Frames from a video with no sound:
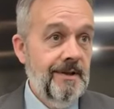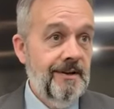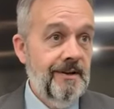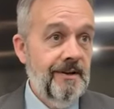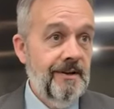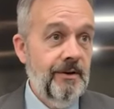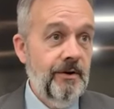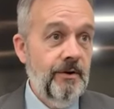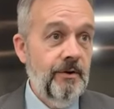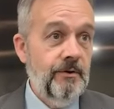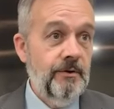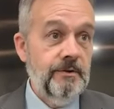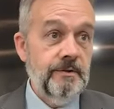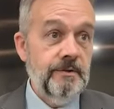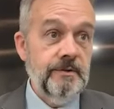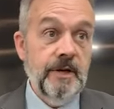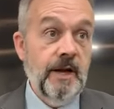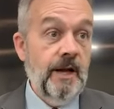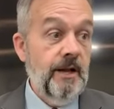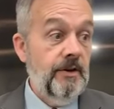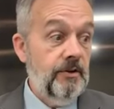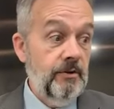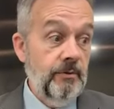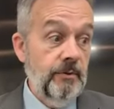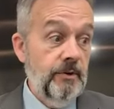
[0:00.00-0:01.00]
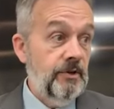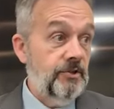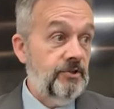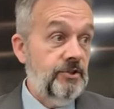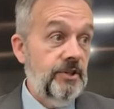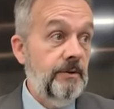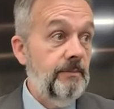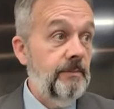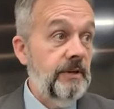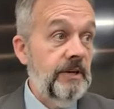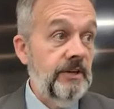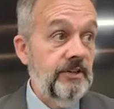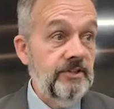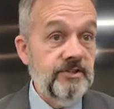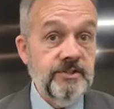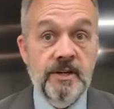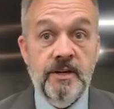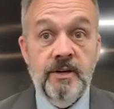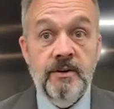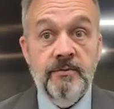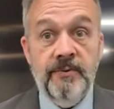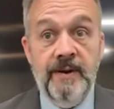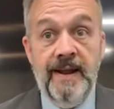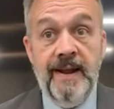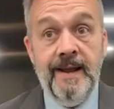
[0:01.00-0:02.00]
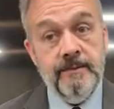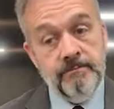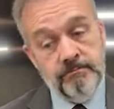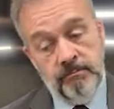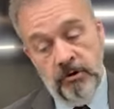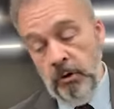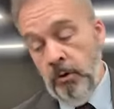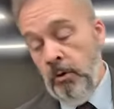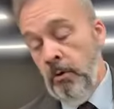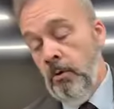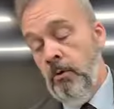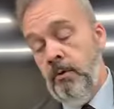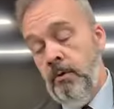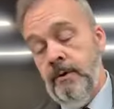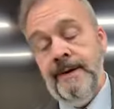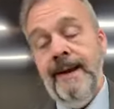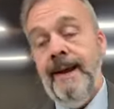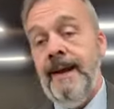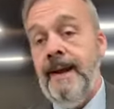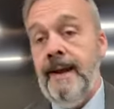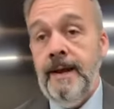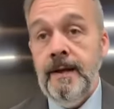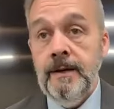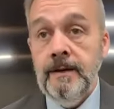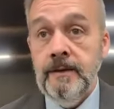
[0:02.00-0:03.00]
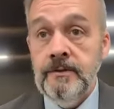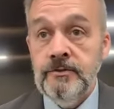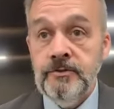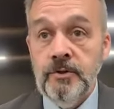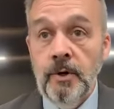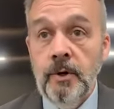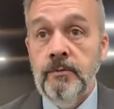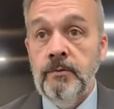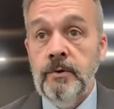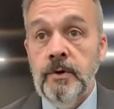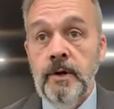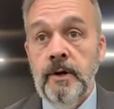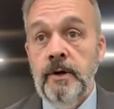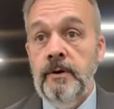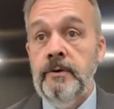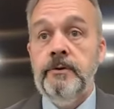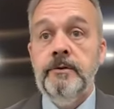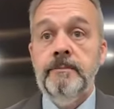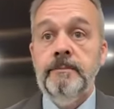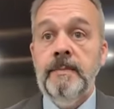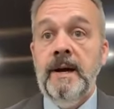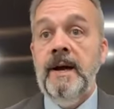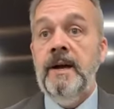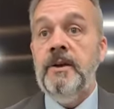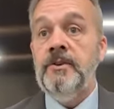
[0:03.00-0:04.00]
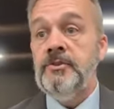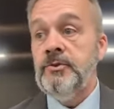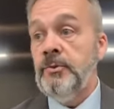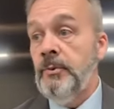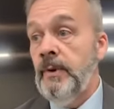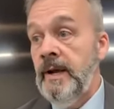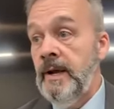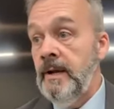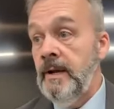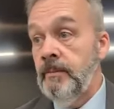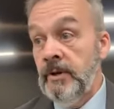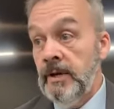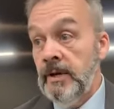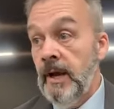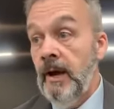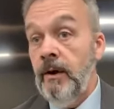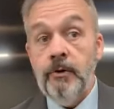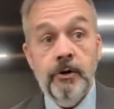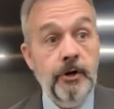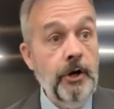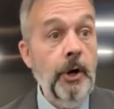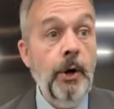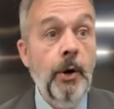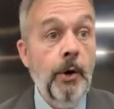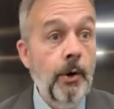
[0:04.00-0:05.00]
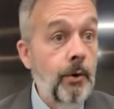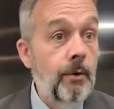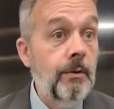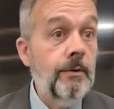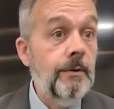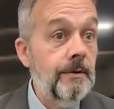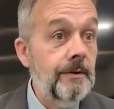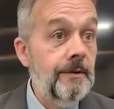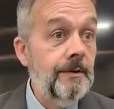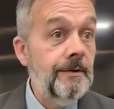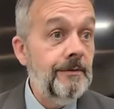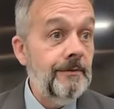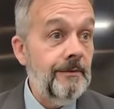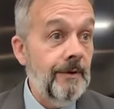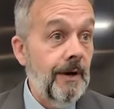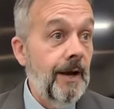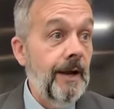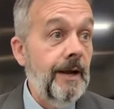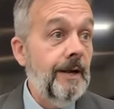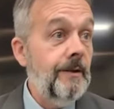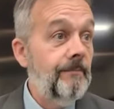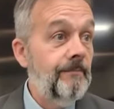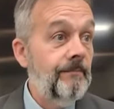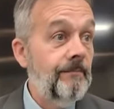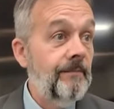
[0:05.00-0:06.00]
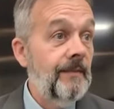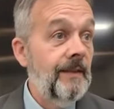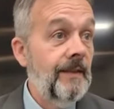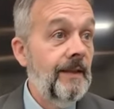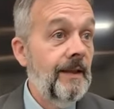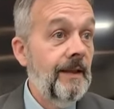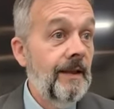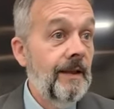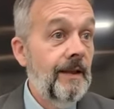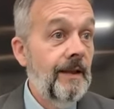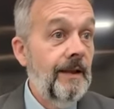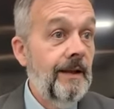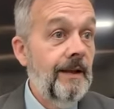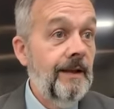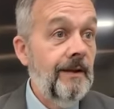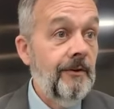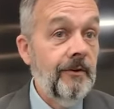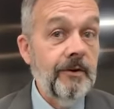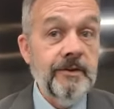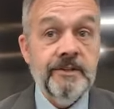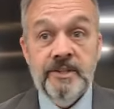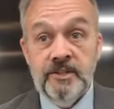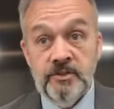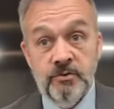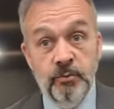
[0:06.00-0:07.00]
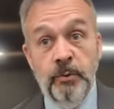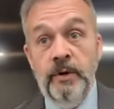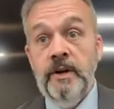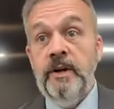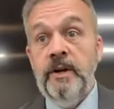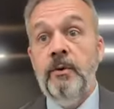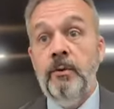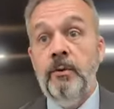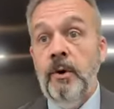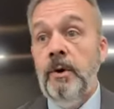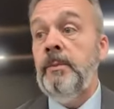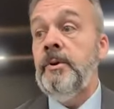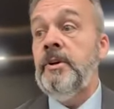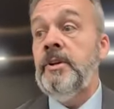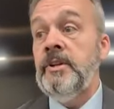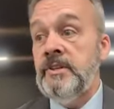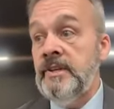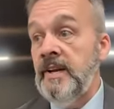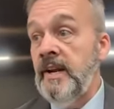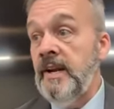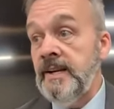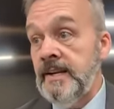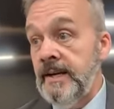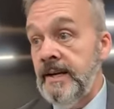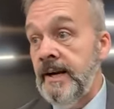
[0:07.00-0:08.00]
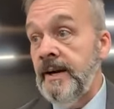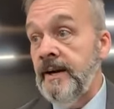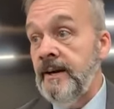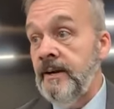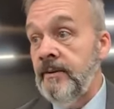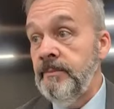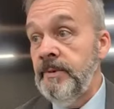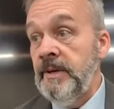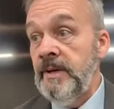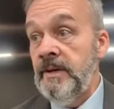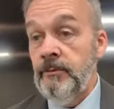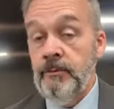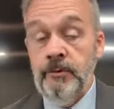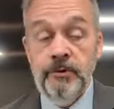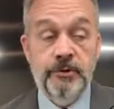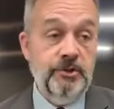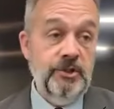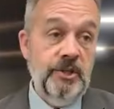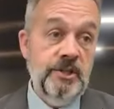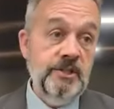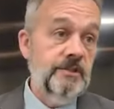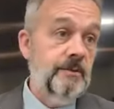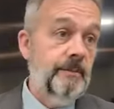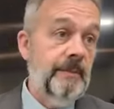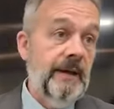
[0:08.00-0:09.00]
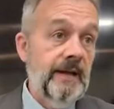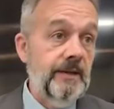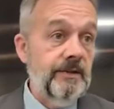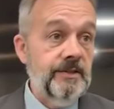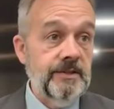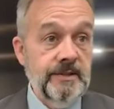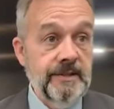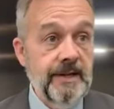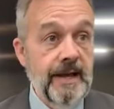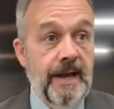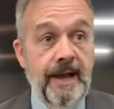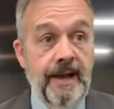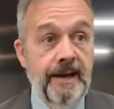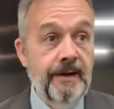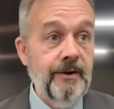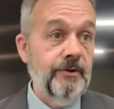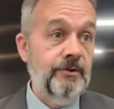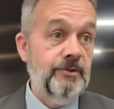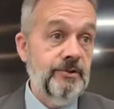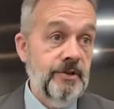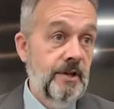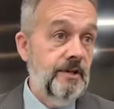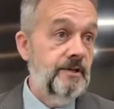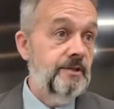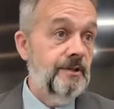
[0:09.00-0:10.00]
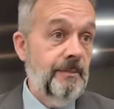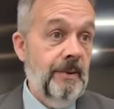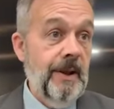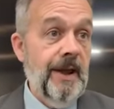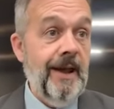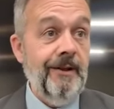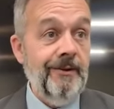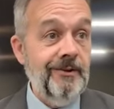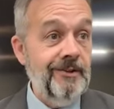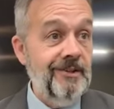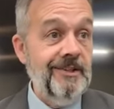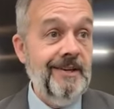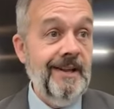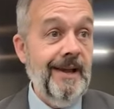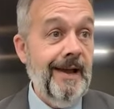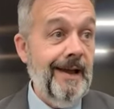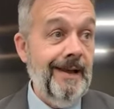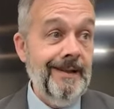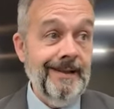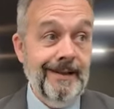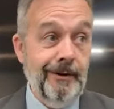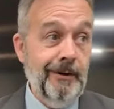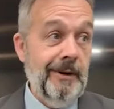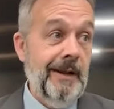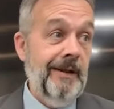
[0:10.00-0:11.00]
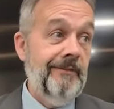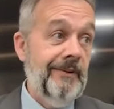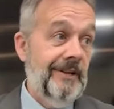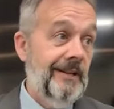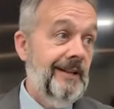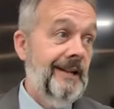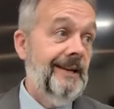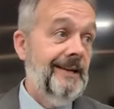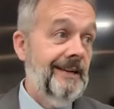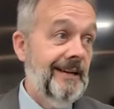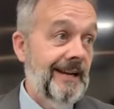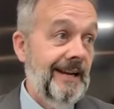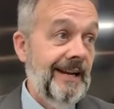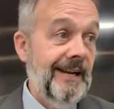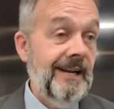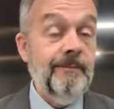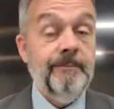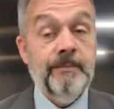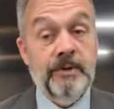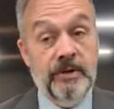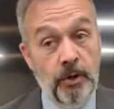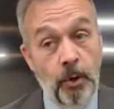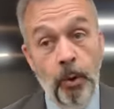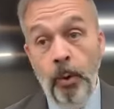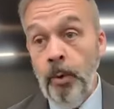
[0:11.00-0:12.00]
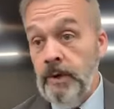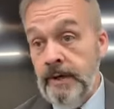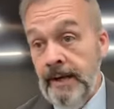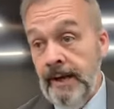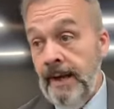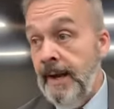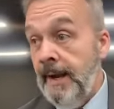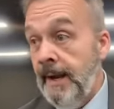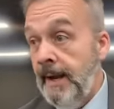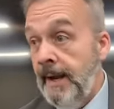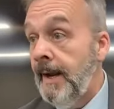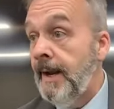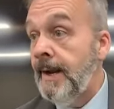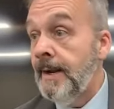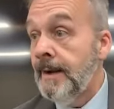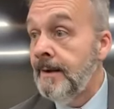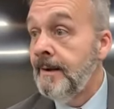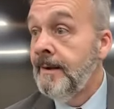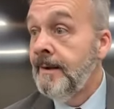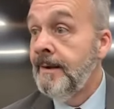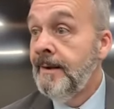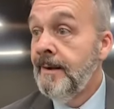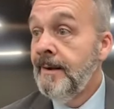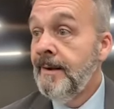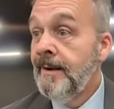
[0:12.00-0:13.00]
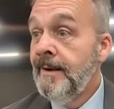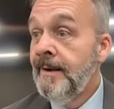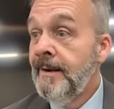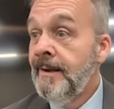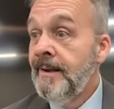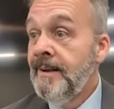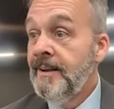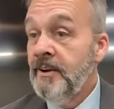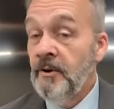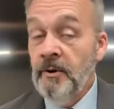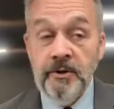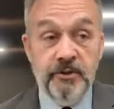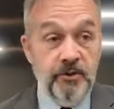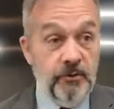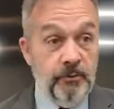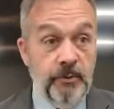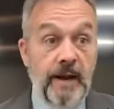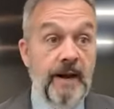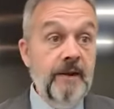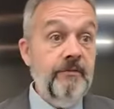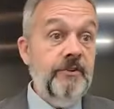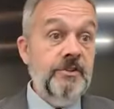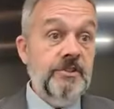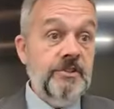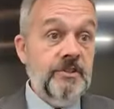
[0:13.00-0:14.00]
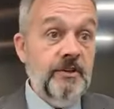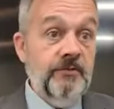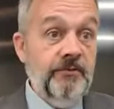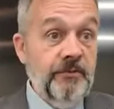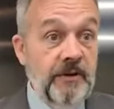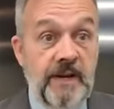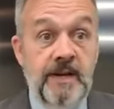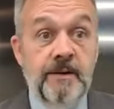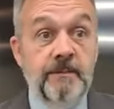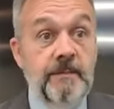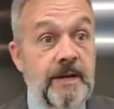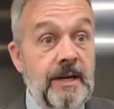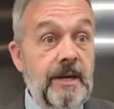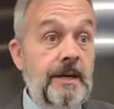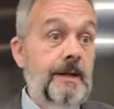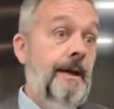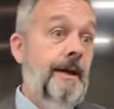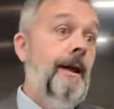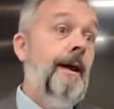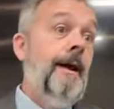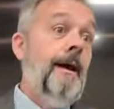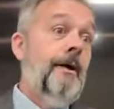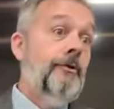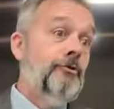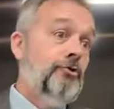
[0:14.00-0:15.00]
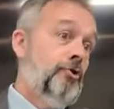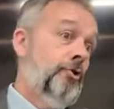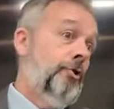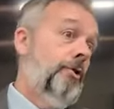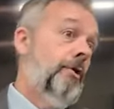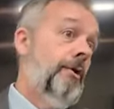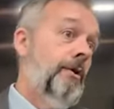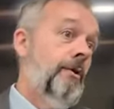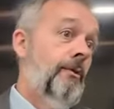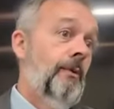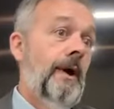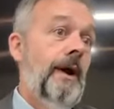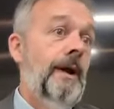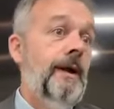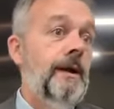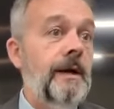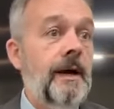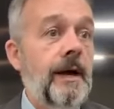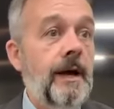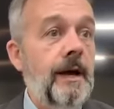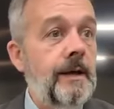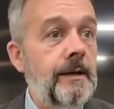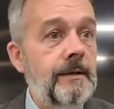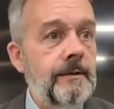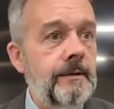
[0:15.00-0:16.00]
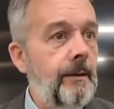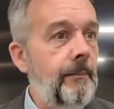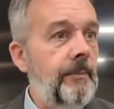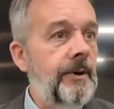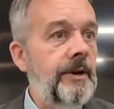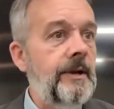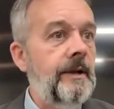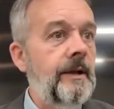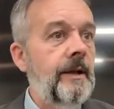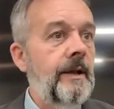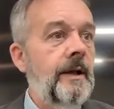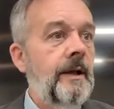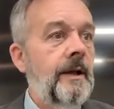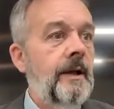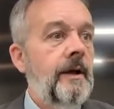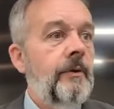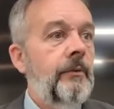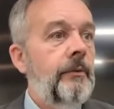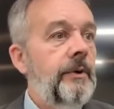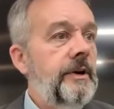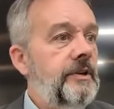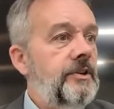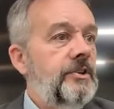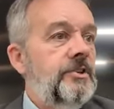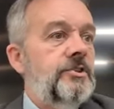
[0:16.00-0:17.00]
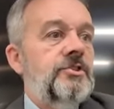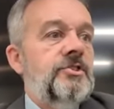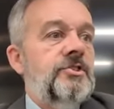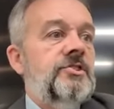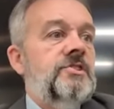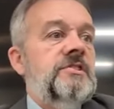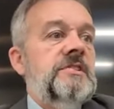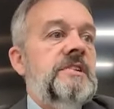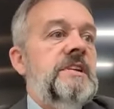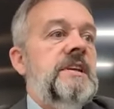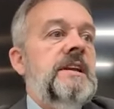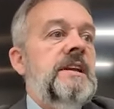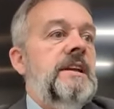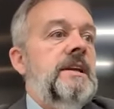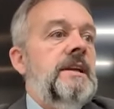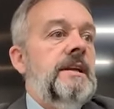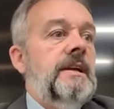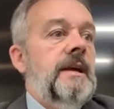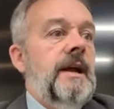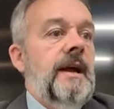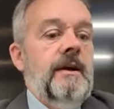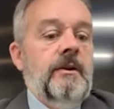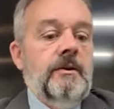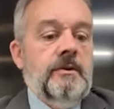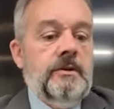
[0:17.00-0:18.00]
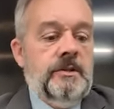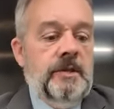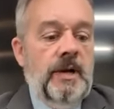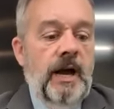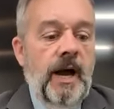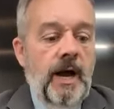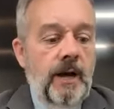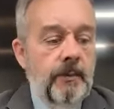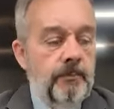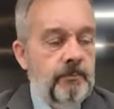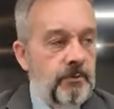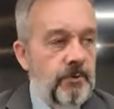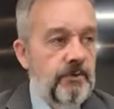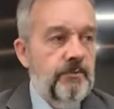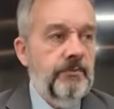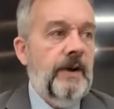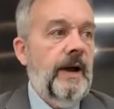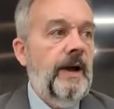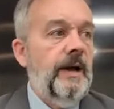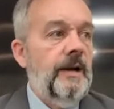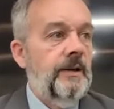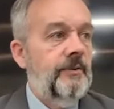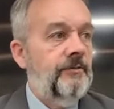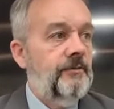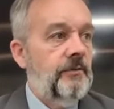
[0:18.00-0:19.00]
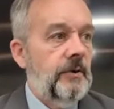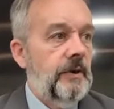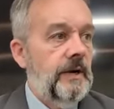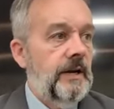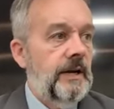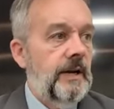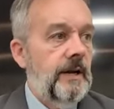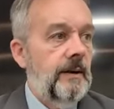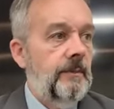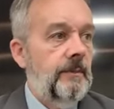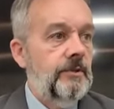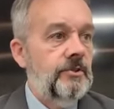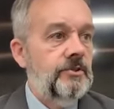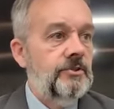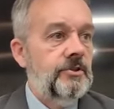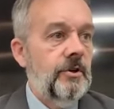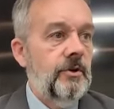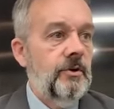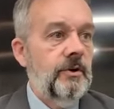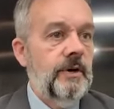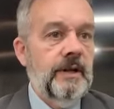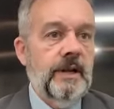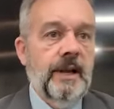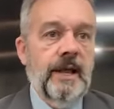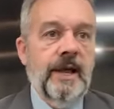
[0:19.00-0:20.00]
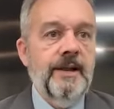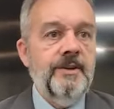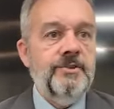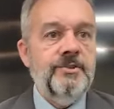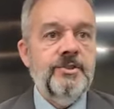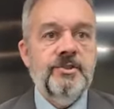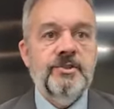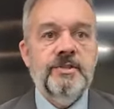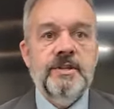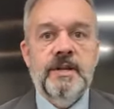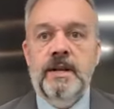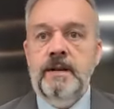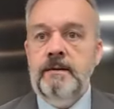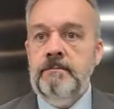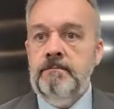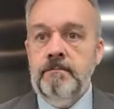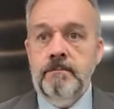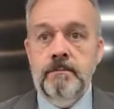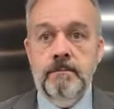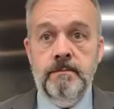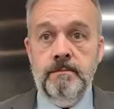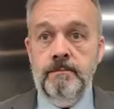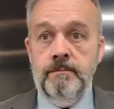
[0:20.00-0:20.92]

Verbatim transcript: You know, God, you want to send me to Zarephath? Okay, it's over 100 miles away, but I'll go, right? You want this widow woman to take care of me? Well, she's about to die. Her son's about to die. They don't have anything to eat, but okay. You want the ravens to feed me? Yeah, sure. Why not? I mean, we just see how God provided for him. And so Elijah said,